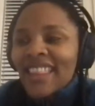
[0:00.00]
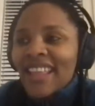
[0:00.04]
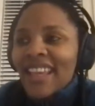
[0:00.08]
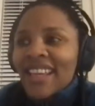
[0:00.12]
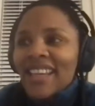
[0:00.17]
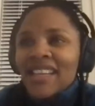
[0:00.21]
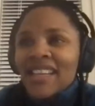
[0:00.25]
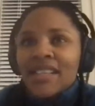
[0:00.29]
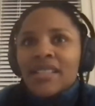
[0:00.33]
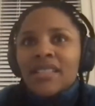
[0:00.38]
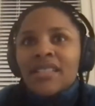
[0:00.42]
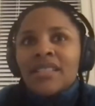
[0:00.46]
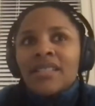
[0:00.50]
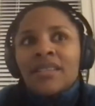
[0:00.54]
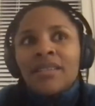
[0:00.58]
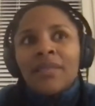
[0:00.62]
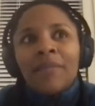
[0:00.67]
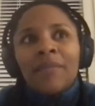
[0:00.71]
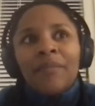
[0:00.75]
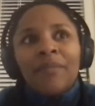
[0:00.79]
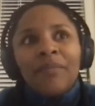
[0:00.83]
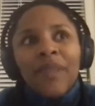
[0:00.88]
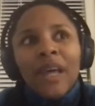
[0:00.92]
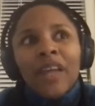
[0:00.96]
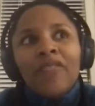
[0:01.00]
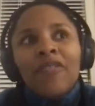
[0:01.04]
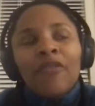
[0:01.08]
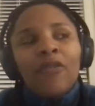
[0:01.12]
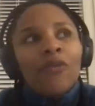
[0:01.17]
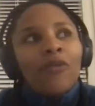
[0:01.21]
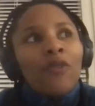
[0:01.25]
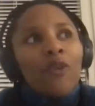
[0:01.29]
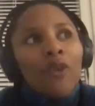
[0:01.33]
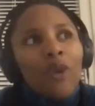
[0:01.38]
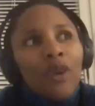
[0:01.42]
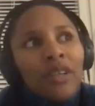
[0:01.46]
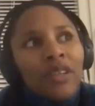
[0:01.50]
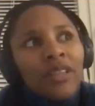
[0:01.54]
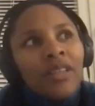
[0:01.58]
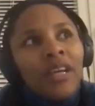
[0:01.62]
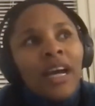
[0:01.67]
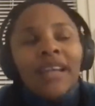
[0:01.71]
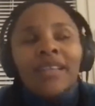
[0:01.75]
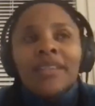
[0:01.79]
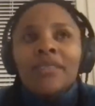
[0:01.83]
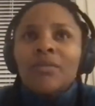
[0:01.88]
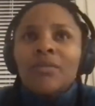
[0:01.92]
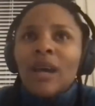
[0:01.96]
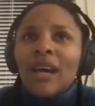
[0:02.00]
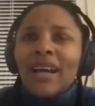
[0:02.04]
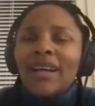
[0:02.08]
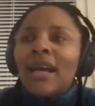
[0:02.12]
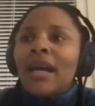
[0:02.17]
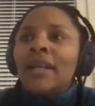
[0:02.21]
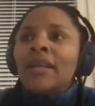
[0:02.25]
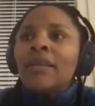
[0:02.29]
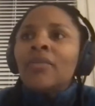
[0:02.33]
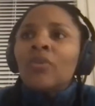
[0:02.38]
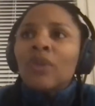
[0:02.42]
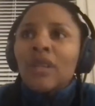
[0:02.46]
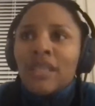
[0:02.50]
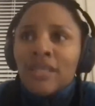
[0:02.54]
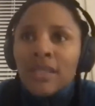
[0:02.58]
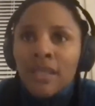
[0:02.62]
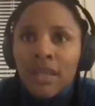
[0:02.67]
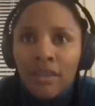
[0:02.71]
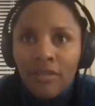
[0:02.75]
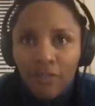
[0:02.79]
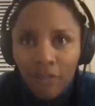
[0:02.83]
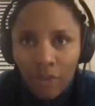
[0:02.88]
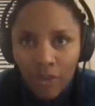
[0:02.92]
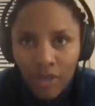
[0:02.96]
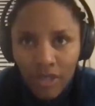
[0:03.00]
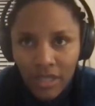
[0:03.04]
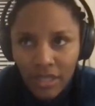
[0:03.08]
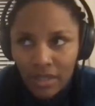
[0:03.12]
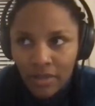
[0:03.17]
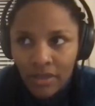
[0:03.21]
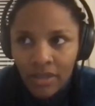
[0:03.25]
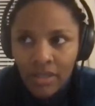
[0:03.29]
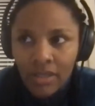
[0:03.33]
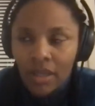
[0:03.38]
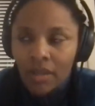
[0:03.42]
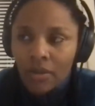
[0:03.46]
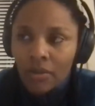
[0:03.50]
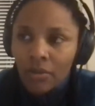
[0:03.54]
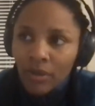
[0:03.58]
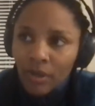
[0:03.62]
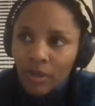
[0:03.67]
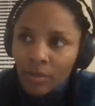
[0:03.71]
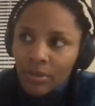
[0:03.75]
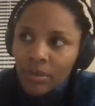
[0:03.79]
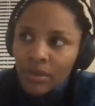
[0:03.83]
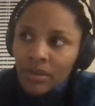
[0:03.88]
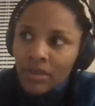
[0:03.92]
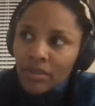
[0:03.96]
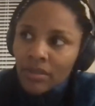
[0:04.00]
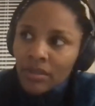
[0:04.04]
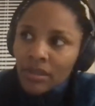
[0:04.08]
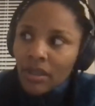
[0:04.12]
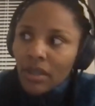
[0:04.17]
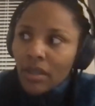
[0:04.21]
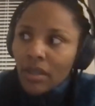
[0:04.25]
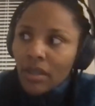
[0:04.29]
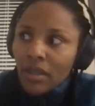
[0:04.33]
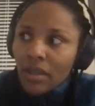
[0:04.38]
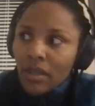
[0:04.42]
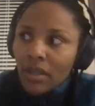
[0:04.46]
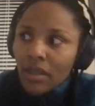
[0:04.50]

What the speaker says: is, I don't want to say unfortunate because I don't want to put a